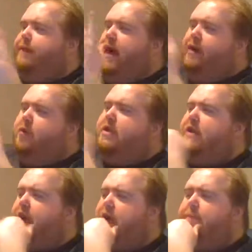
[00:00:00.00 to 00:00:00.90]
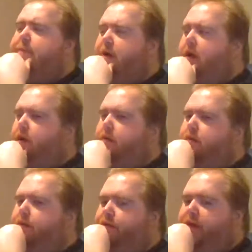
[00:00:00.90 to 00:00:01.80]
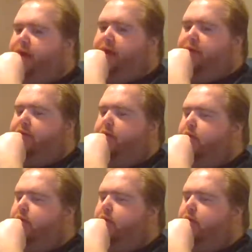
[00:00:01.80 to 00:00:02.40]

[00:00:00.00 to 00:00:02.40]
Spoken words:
back with the Annabelle thing,